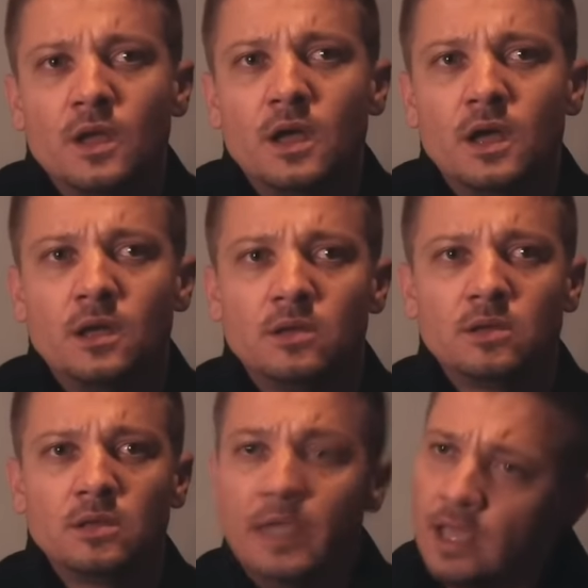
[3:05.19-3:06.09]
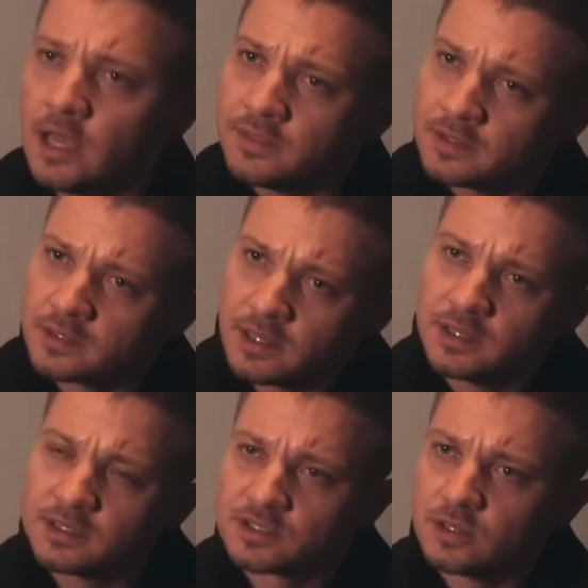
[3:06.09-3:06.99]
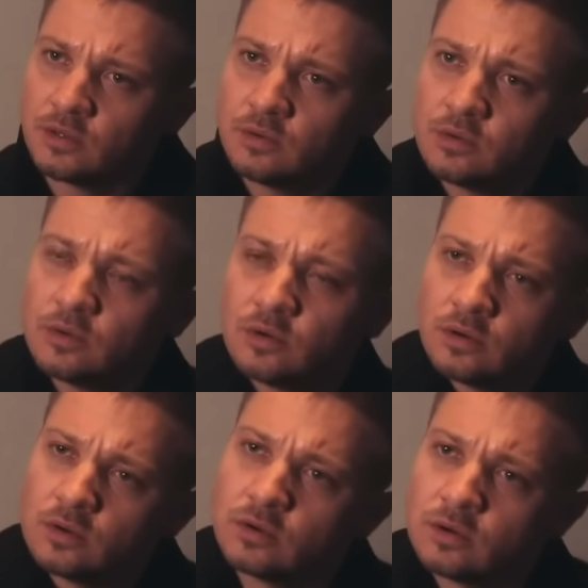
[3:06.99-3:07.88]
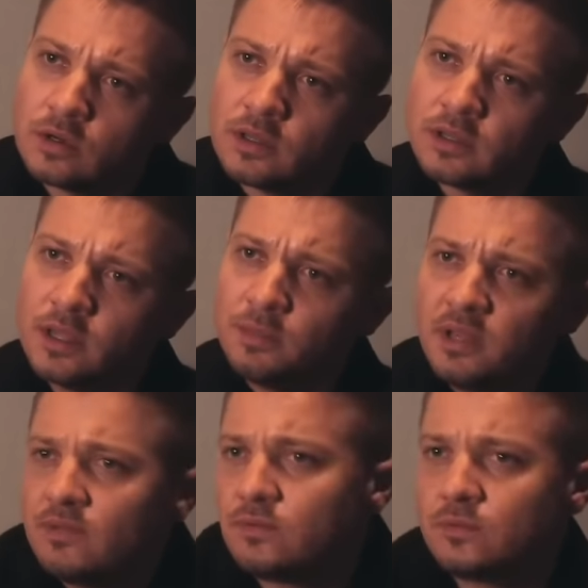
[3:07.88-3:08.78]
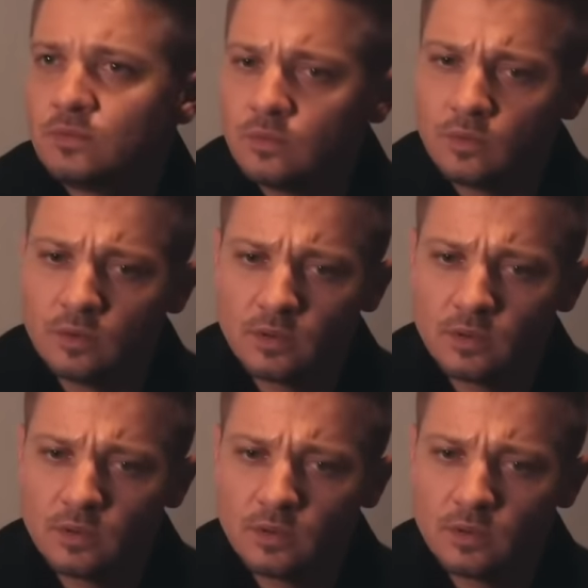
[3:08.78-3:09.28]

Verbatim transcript: Uh, yeah, I think I think so. I but even,